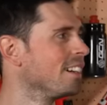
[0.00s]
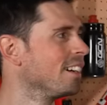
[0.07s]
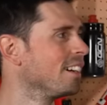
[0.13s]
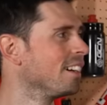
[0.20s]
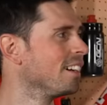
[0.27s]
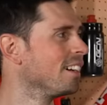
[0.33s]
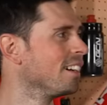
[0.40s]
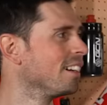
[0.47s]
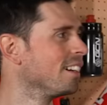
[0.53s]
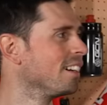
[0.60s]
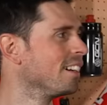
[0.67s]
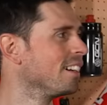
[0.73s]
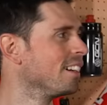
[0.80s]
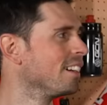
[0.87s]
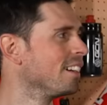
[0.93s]

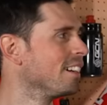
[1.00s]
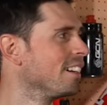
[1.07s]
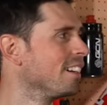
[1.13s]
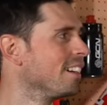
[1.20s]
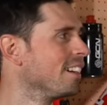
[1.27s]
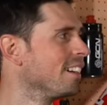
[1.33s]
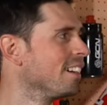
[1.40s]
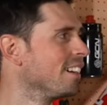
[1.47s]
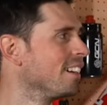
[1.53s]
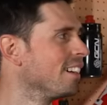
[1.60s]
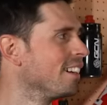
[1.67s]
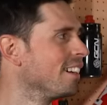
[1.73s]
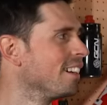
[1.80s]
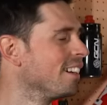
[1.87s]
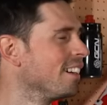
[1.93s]

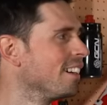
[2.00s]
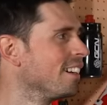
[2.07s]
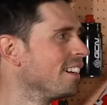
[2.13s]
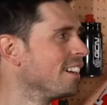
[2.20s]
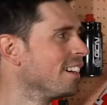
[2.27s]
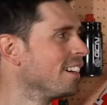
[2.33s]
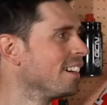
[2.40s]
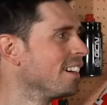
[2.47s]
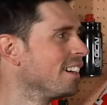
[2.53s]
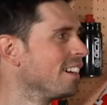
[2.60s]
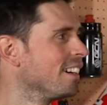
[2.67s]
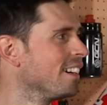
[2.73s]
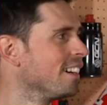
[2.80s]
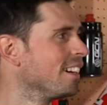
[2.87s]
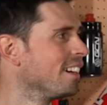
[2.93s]

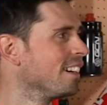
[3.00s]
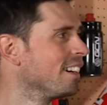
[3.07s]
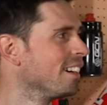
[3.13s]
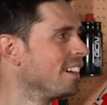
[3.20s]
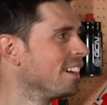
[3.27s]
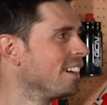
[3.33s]
The person shown says nothing.